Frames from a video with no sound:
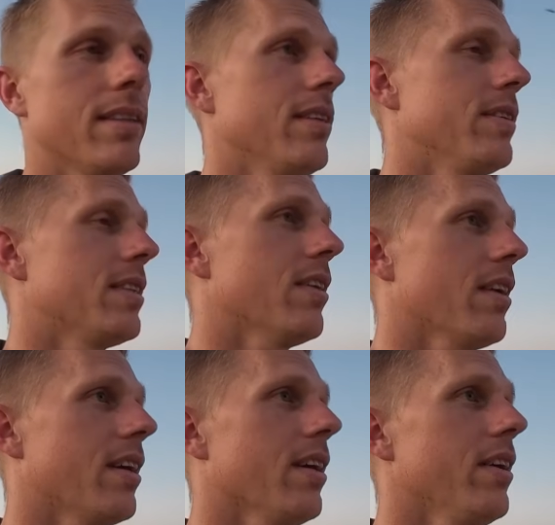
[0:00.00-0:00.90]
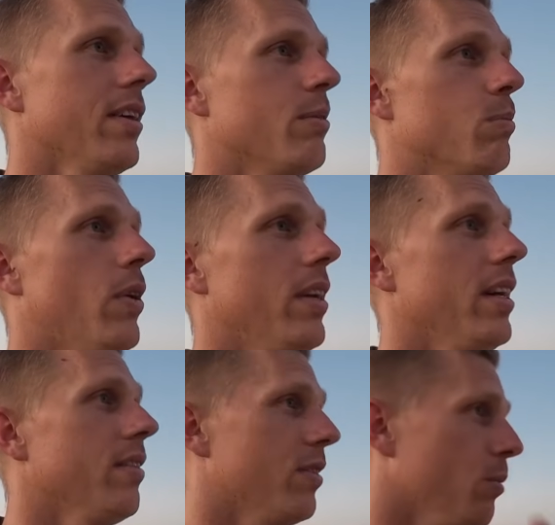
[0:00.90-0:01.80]
If it's not going to go, it might
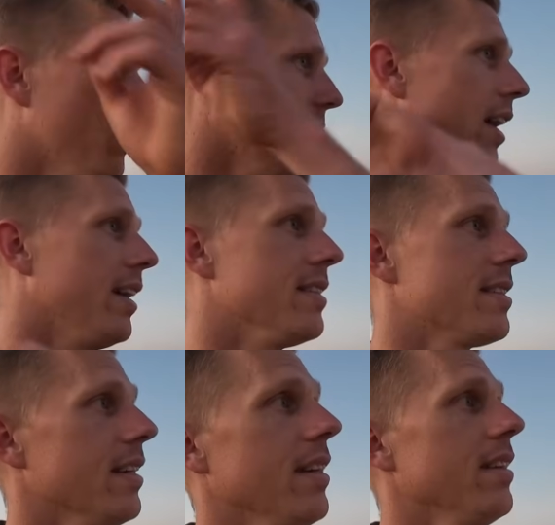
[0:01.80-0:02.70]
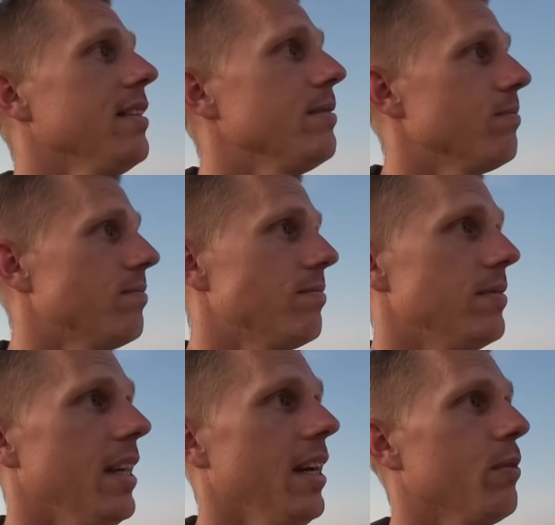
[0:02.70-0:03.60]
need a few more days. So
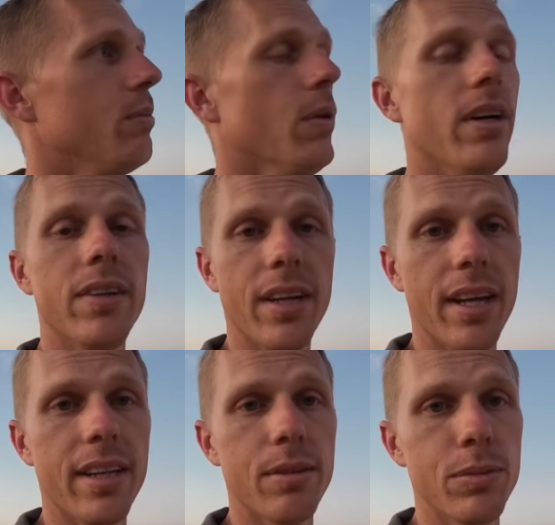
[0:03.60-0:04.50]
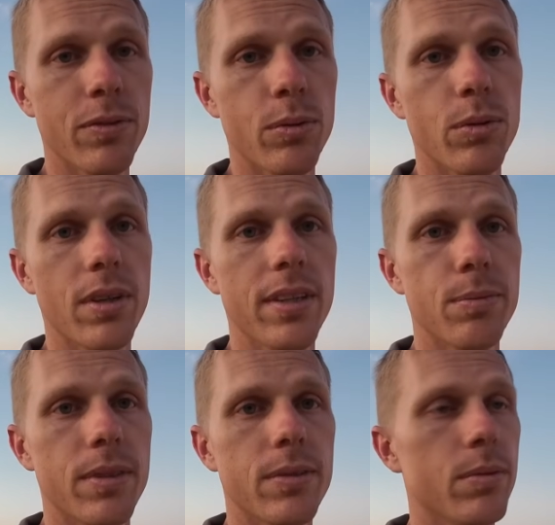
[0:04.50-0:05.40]
yeah, we might not get done before
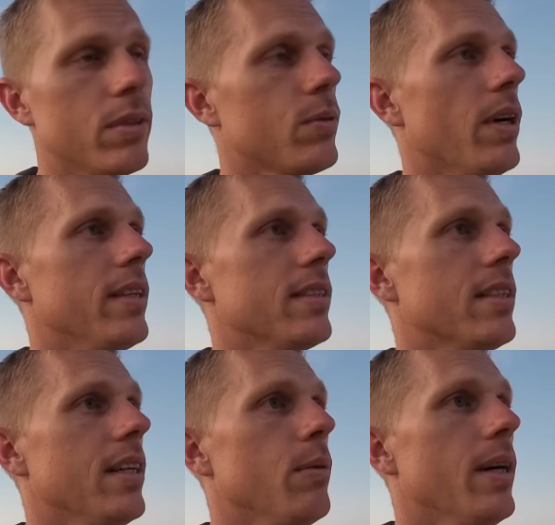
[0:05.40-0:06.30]
Christmas. We'll just wait and see.